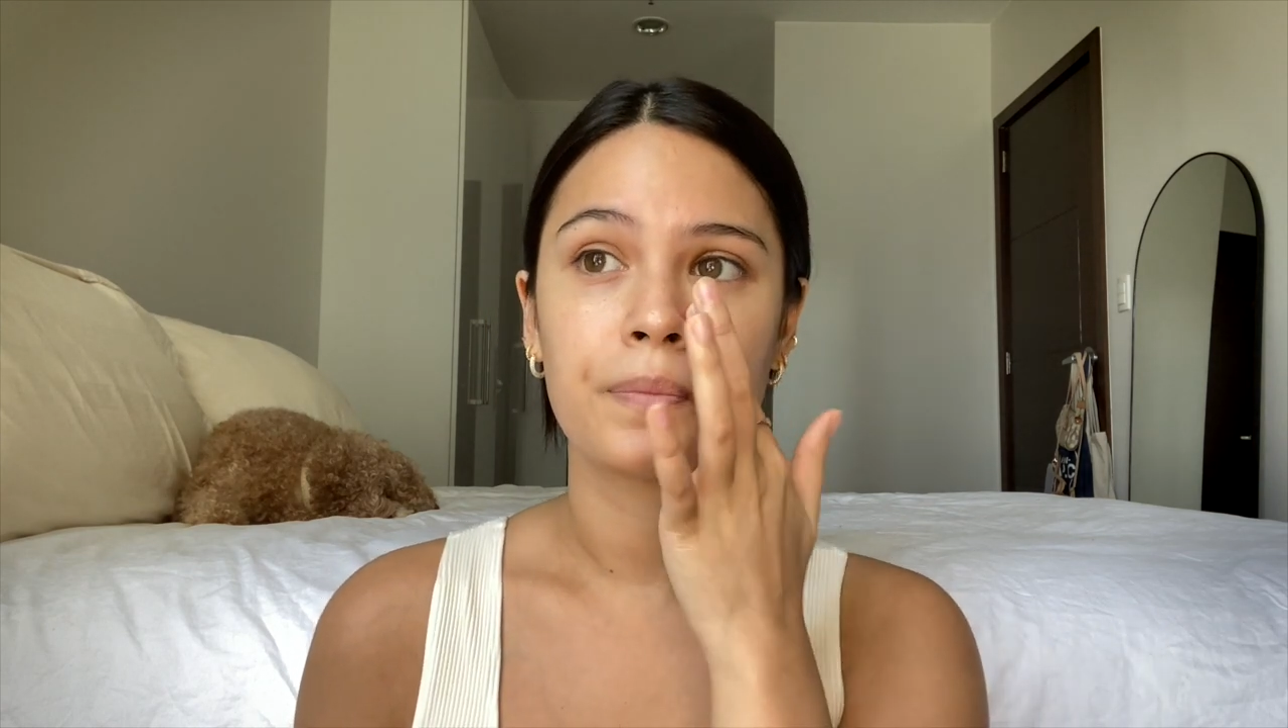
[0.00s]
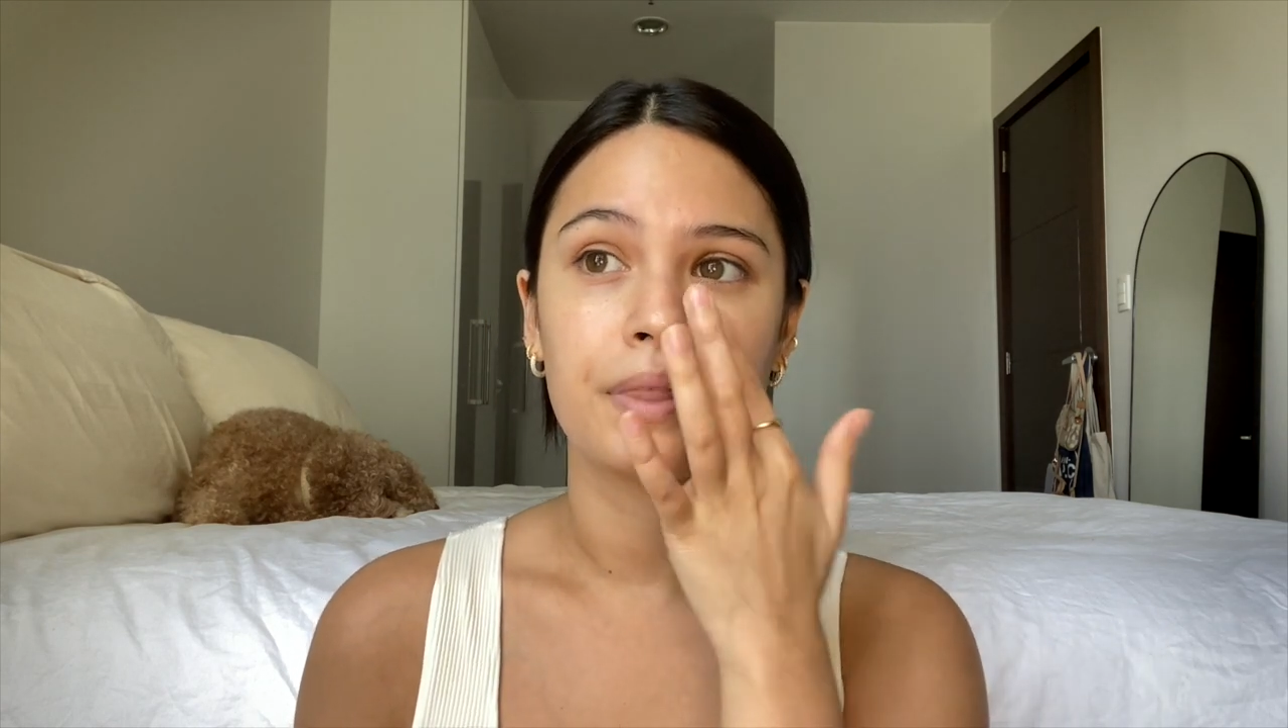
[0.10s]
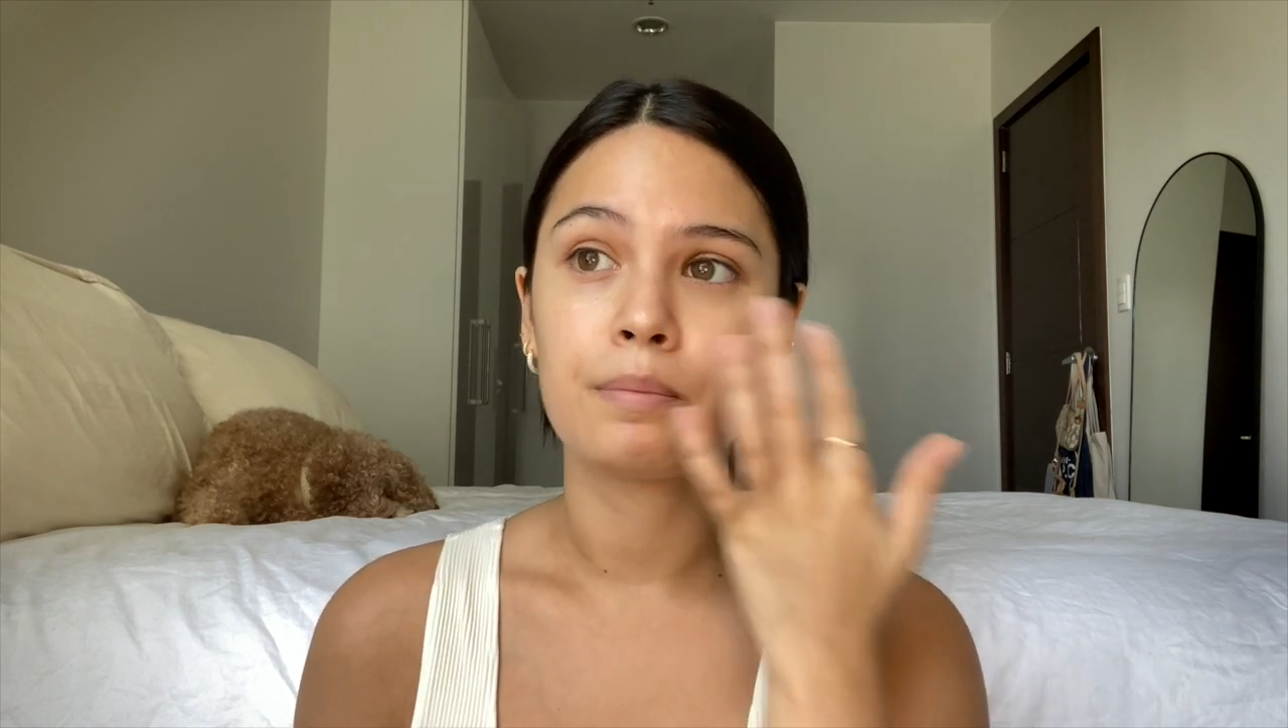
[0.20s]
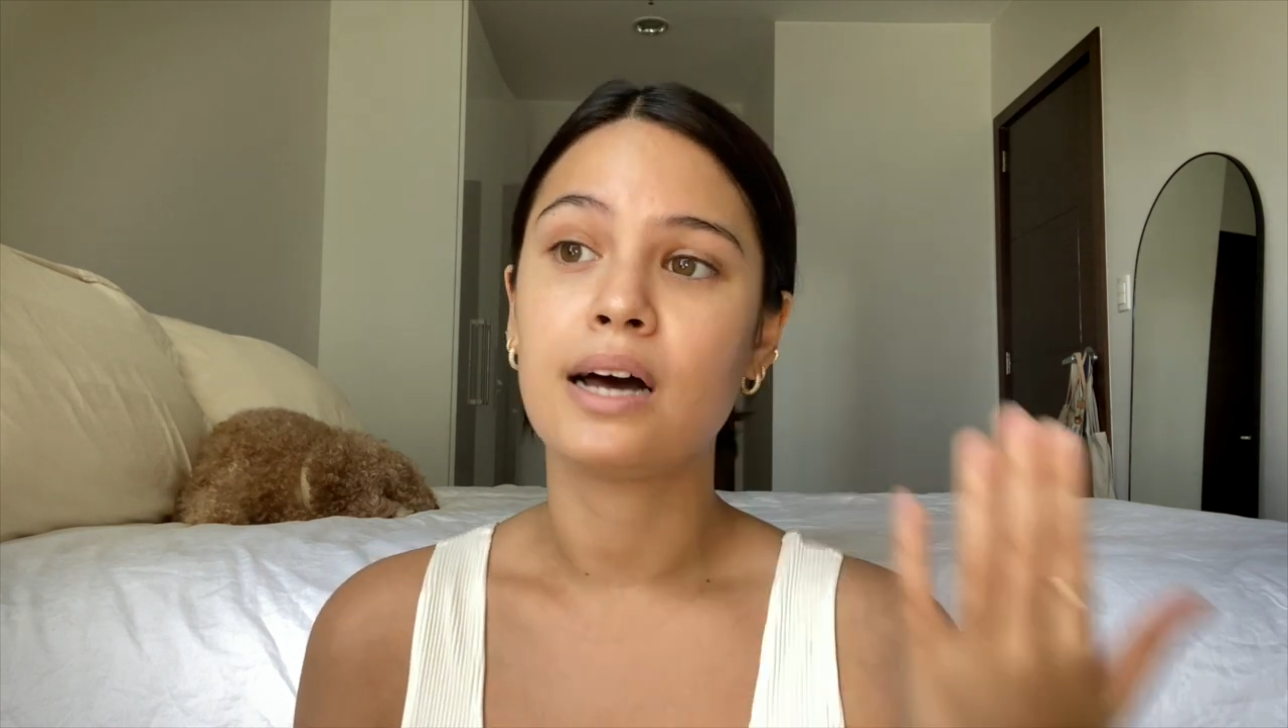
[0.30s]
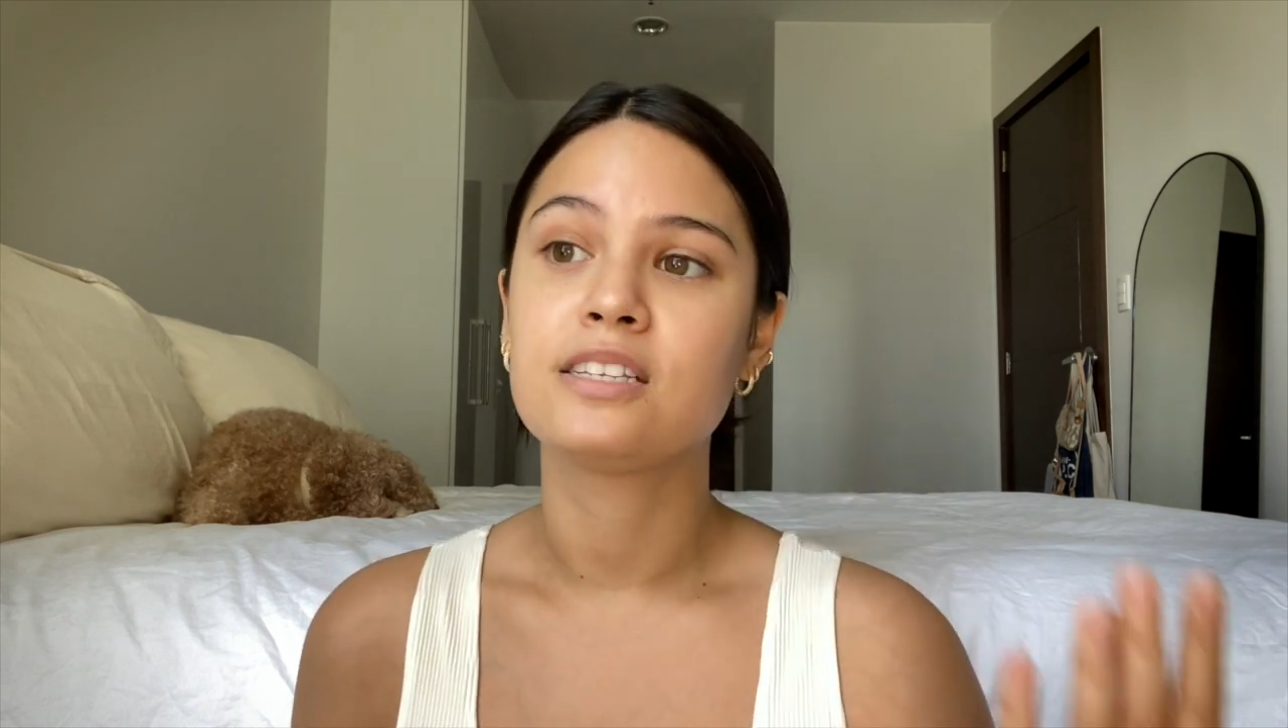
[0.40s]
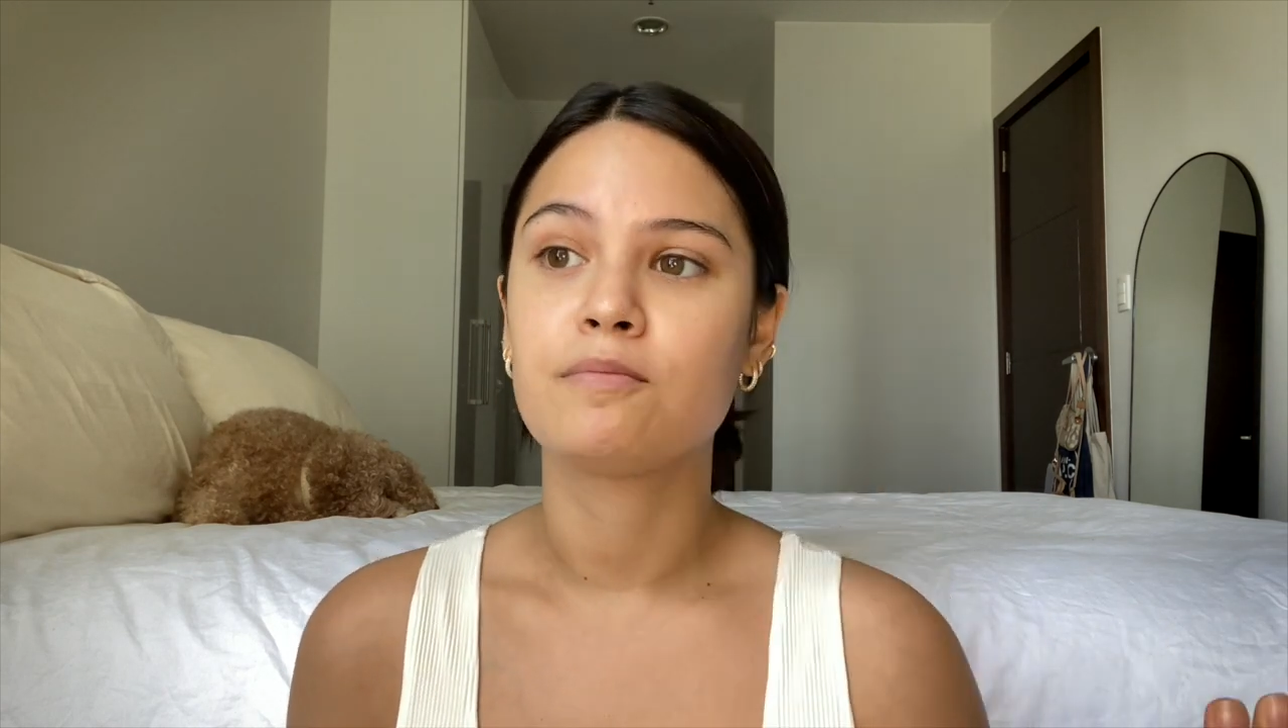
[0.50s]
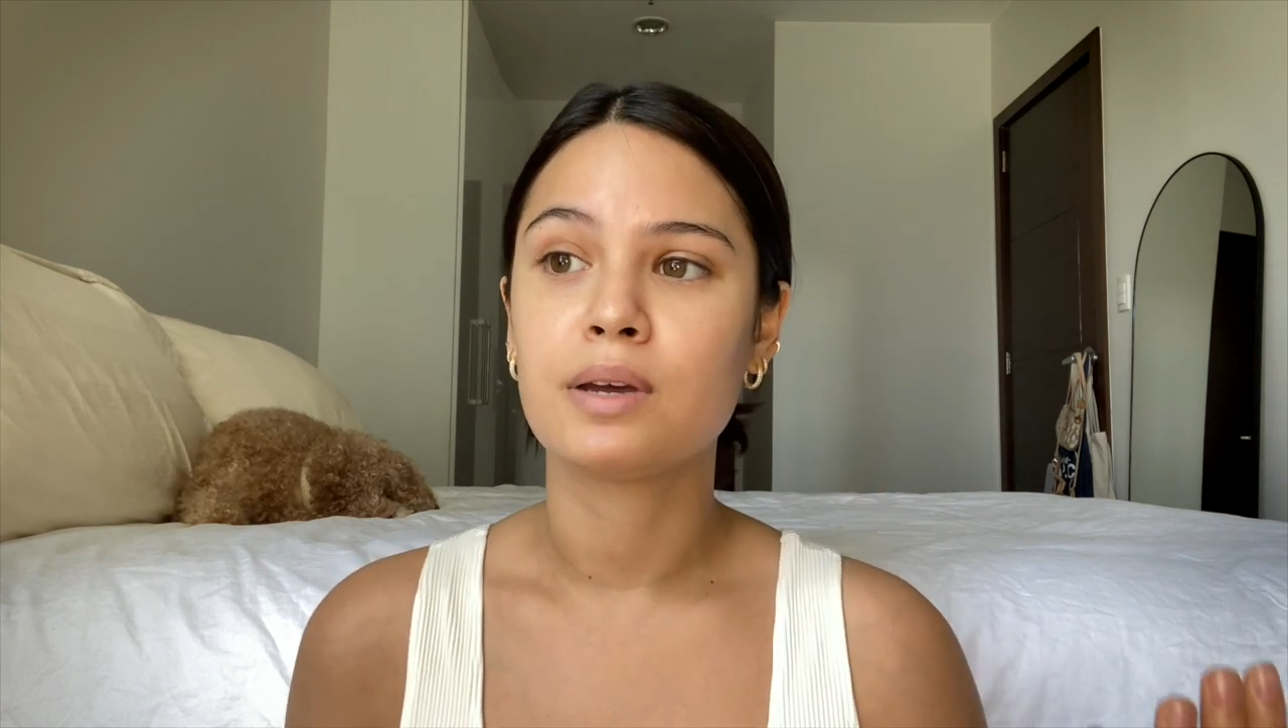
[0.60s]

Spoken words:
the parts of